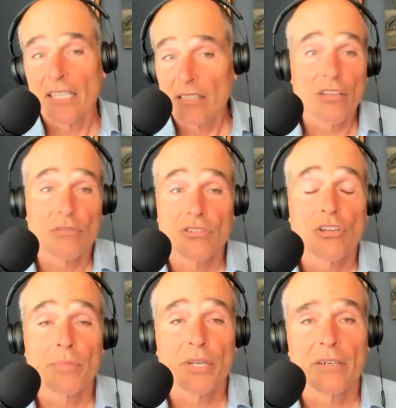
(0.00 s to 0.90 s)
it's so
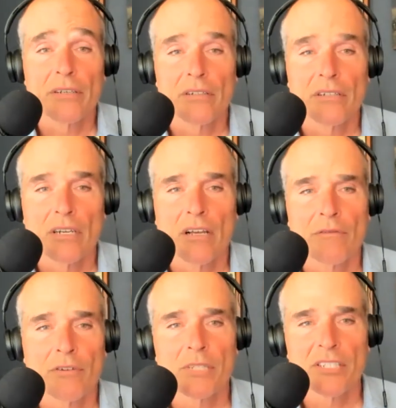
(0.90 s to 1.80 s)
stupid you
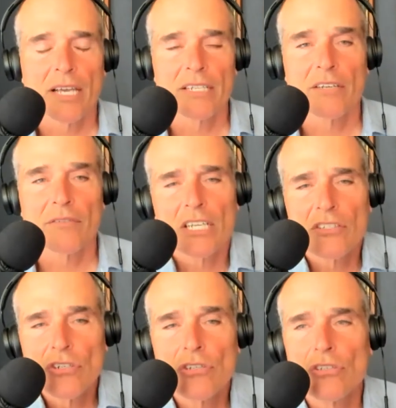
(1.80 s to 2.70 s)
know, from a scientific.
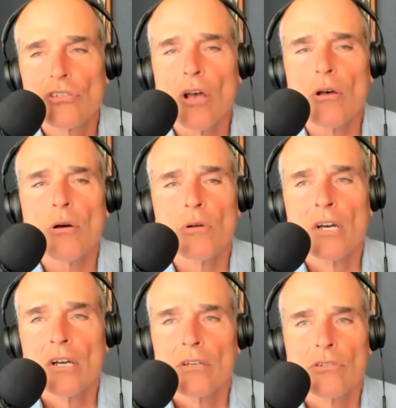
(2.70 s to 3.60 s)
It's just so
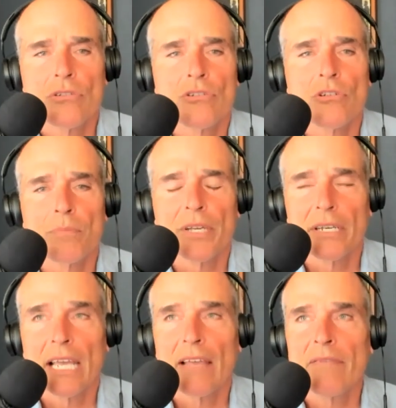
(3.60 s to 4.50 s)

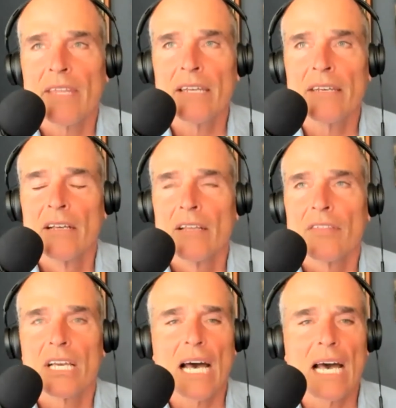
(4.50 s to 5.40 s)
stupid. And then
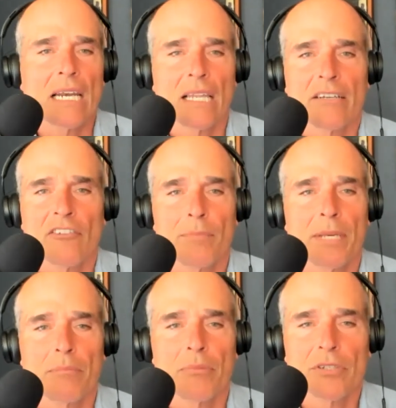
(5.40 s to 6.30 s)
the coddling of
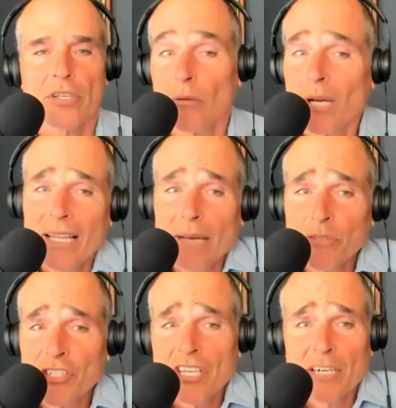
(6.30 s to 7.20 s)
people, you know, well,
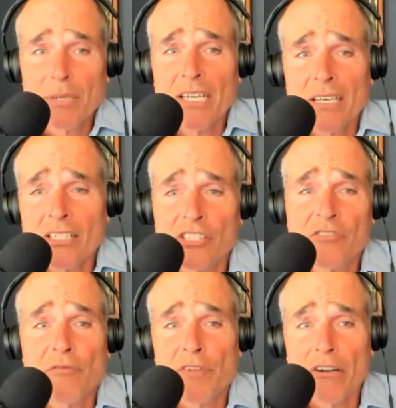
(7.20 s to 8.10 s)
I'm just going to be
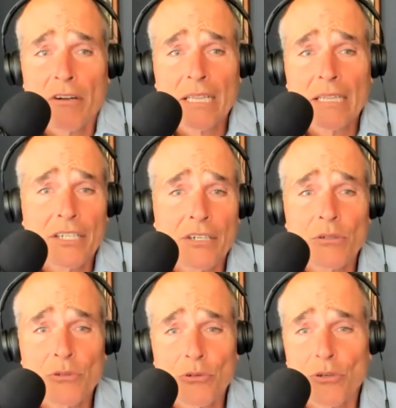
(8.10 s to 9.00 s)
spherically
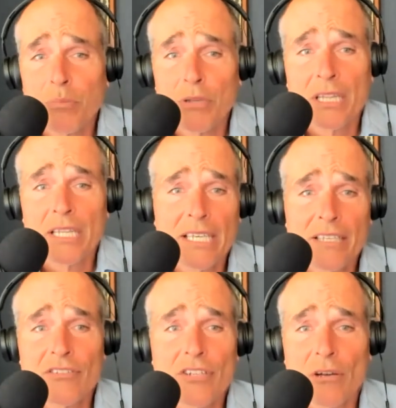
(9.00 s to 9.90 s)
neutral.
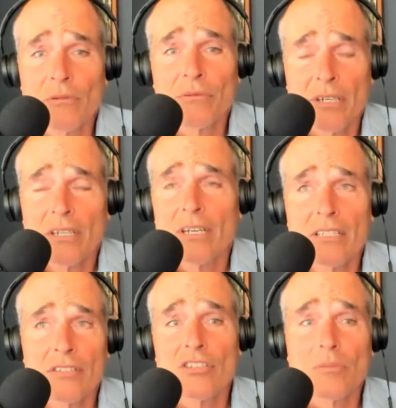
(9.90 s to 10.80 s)
Please don't
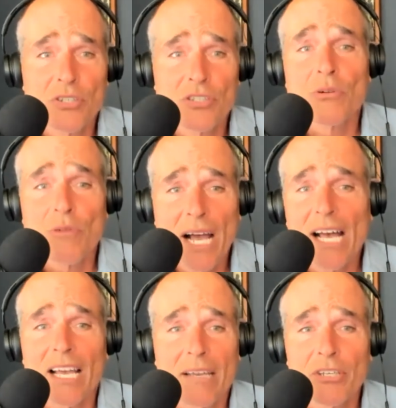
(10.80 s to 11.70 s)

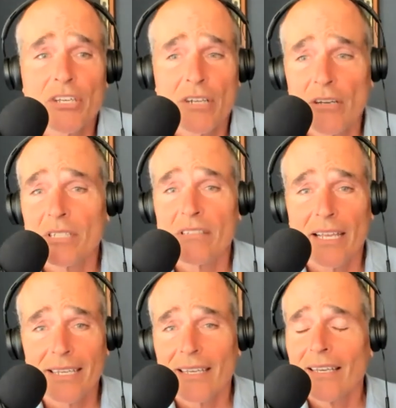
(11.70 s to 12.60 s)
unsubscribe. You know,
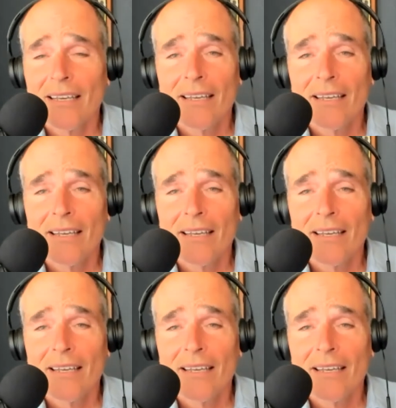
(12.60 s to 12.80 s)
it's like,